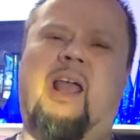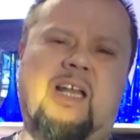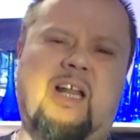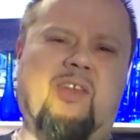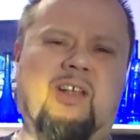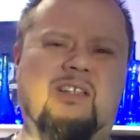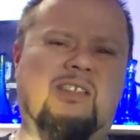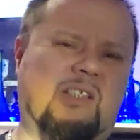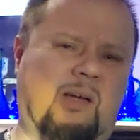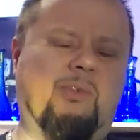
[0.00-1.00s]
And I think to
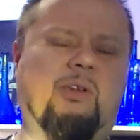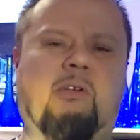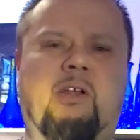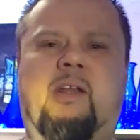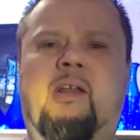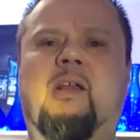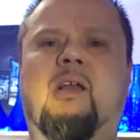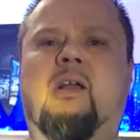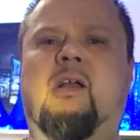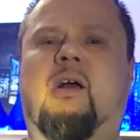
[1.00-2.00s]
some degree,
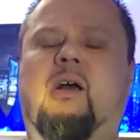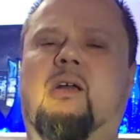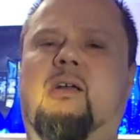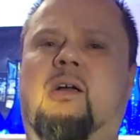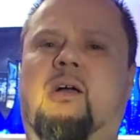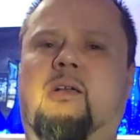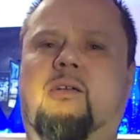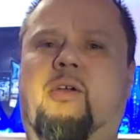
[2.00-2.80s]
uh,